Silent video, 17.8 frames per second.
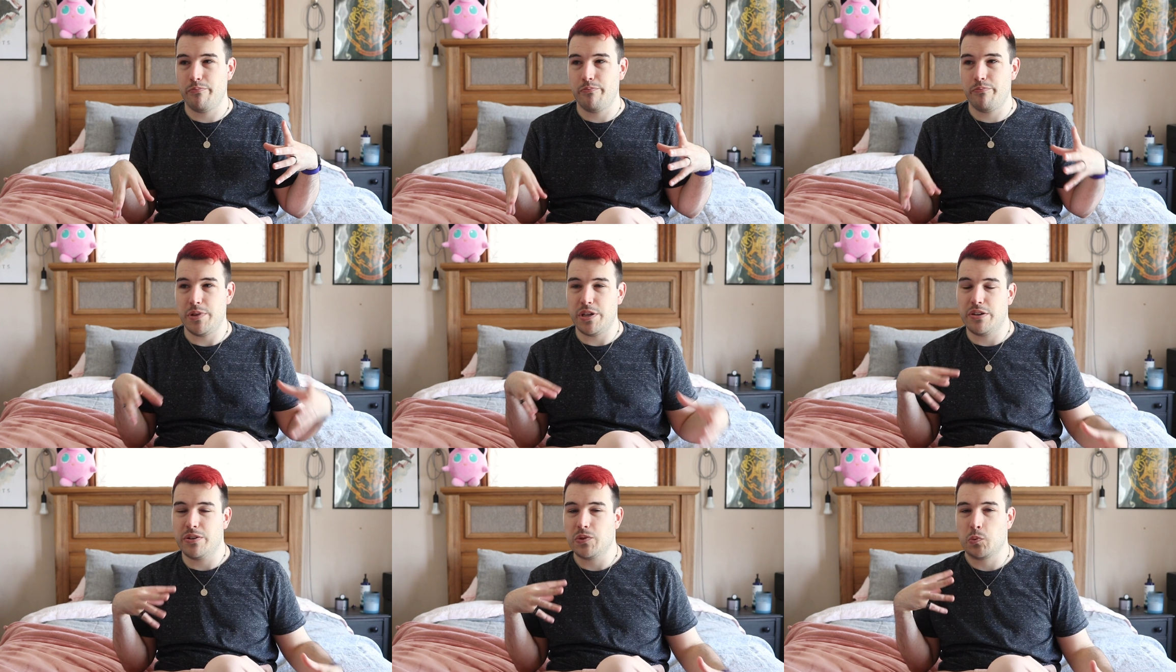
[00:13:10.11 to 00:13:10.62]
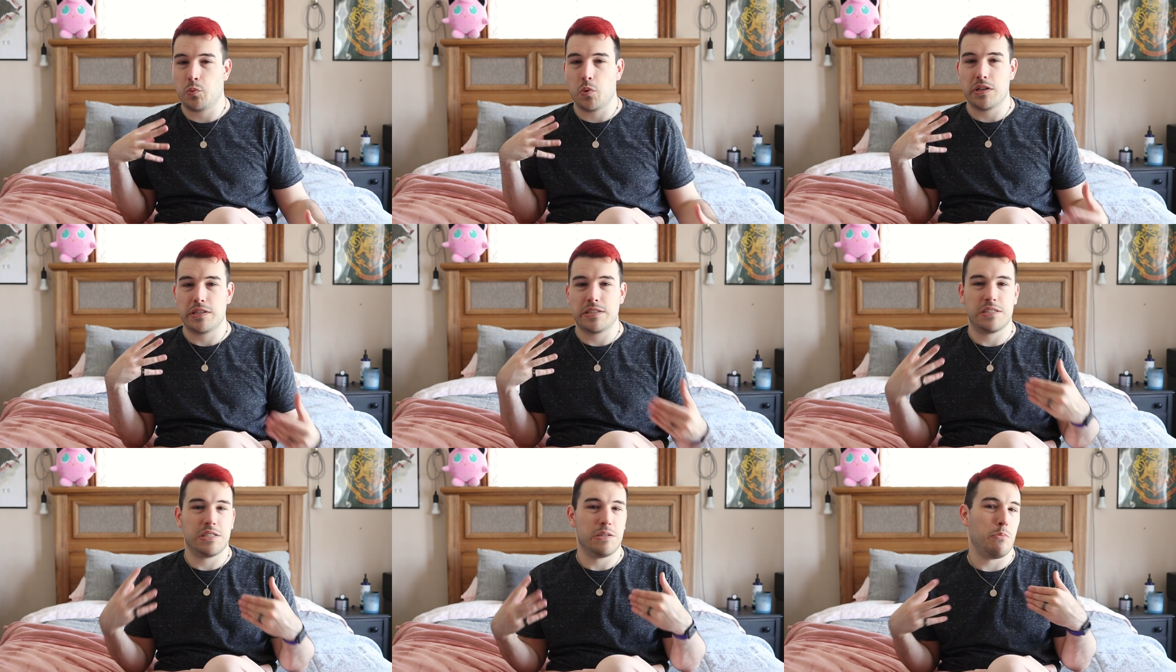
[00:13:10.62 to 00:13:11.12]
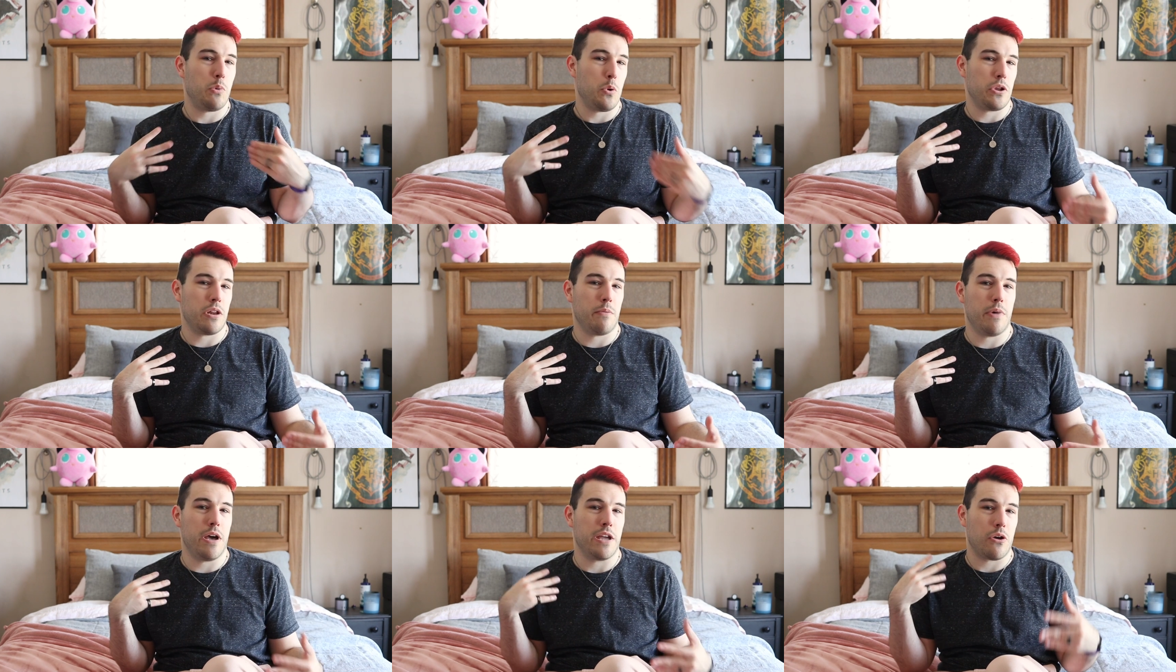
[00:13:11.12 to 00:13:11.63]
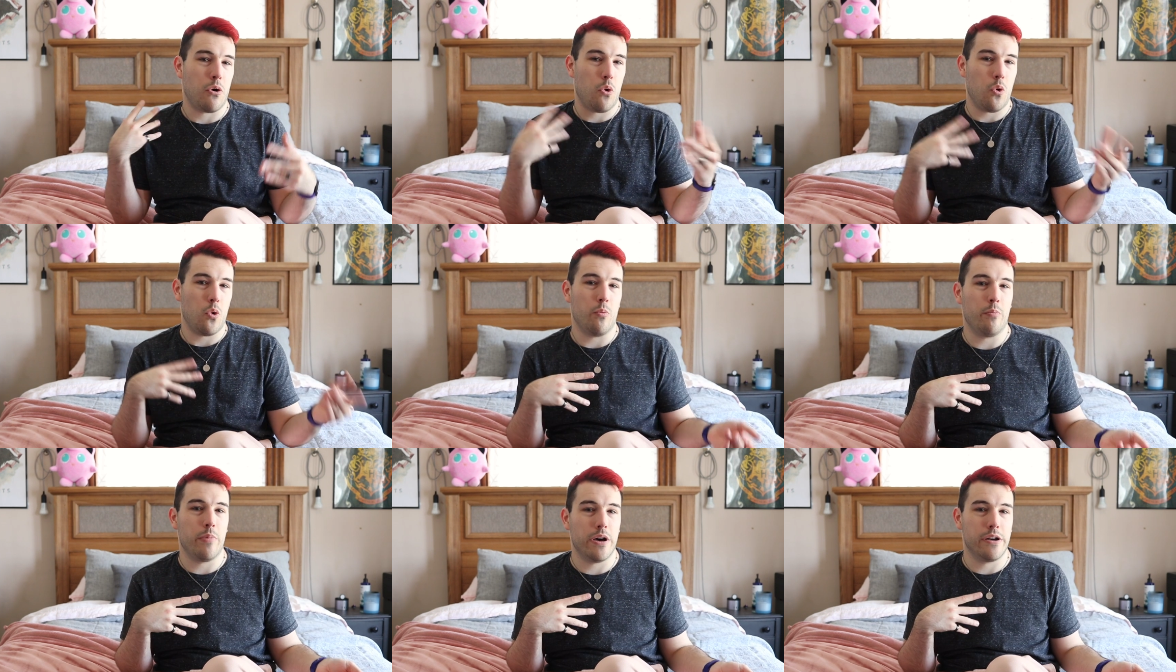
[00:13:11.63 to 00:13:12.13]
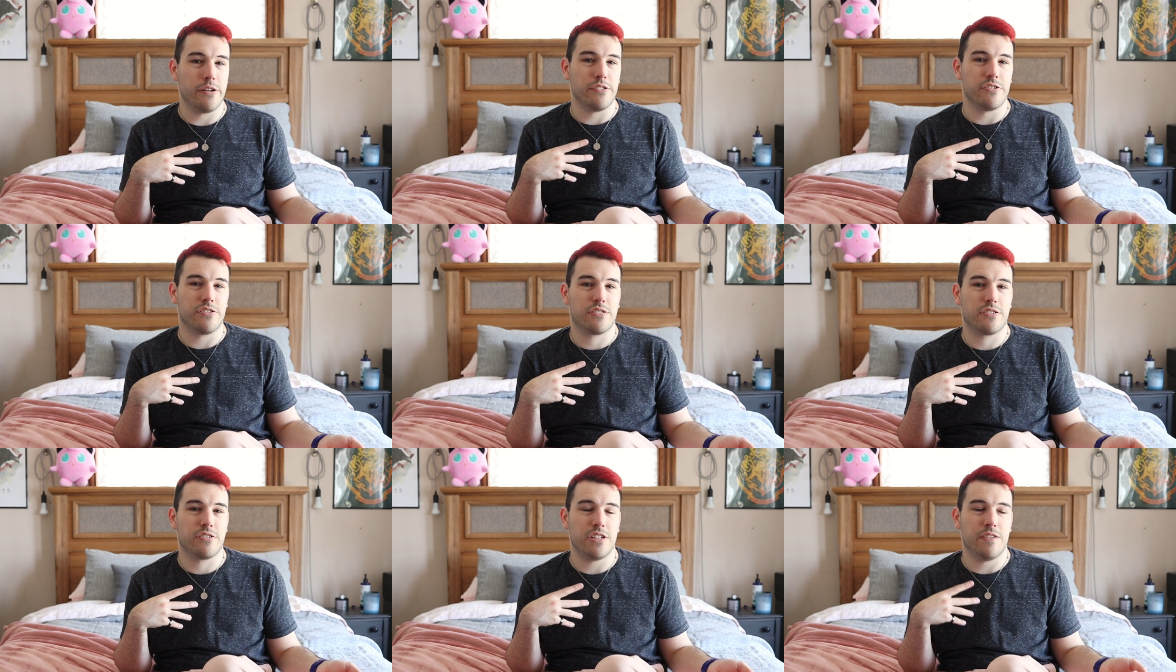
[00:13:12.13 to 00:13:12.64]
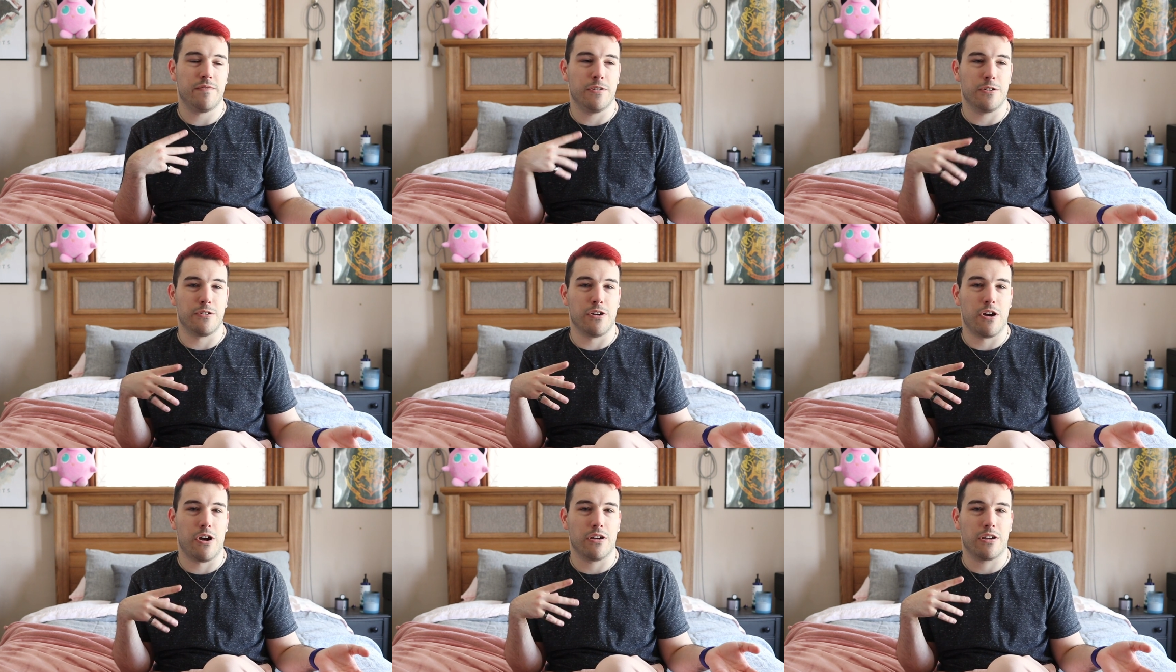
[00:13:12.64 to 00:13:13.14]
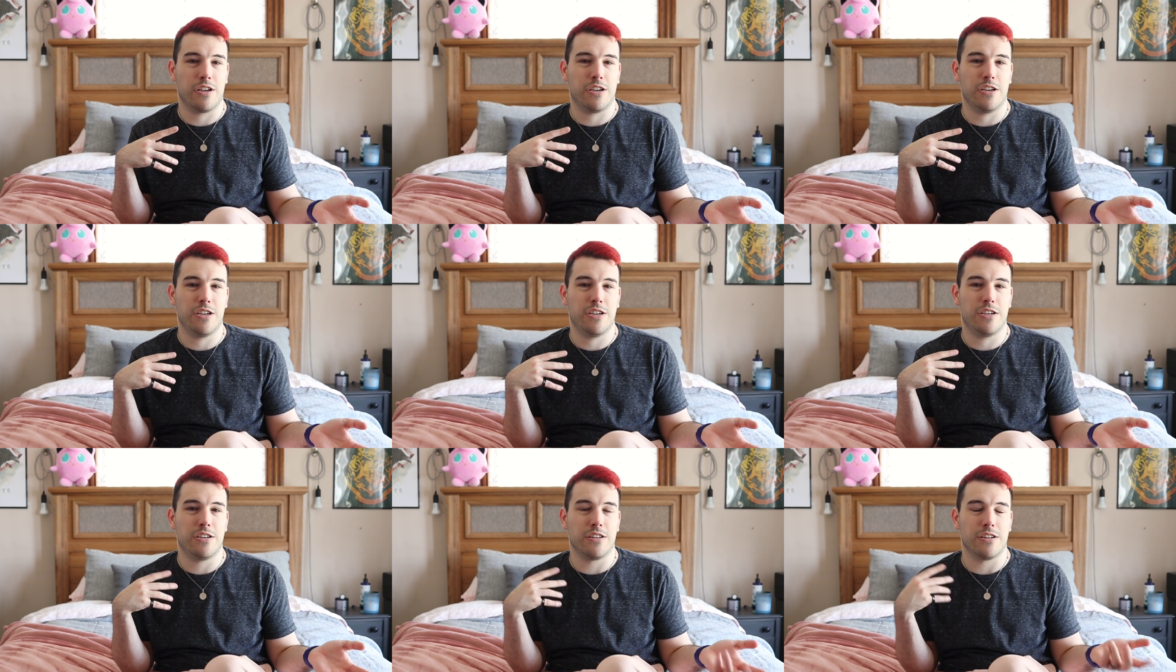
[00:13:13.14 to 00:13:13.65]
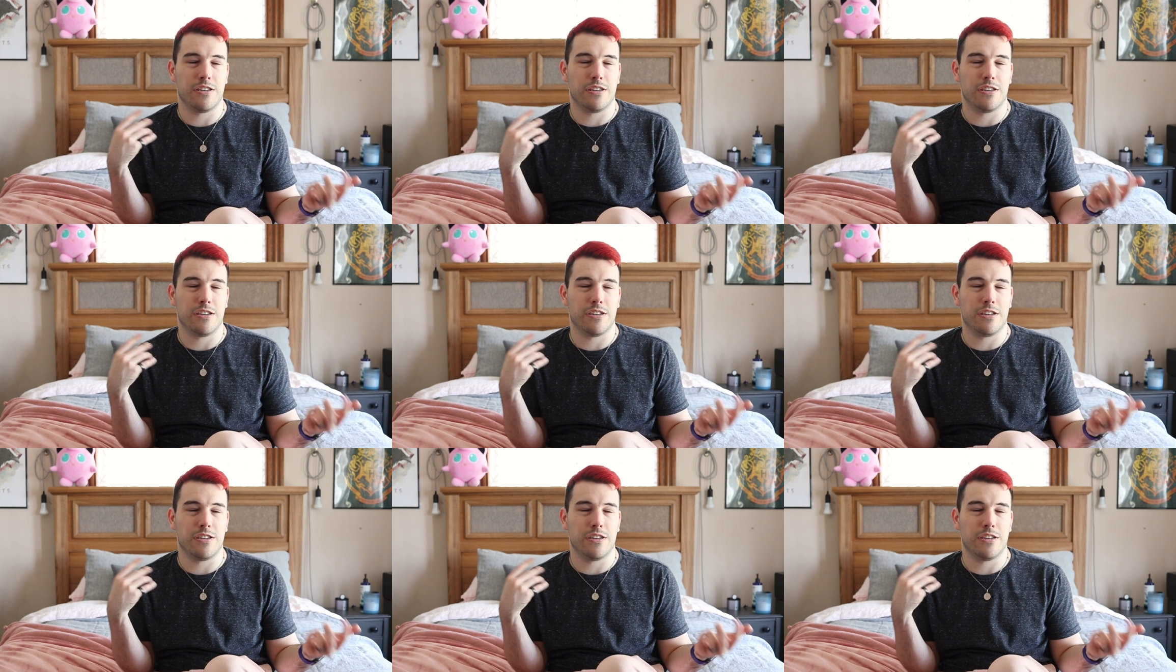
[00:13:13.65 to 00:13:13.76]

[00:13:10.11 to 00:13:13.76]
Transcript: because what's the point of buying a whole bunch if you're not going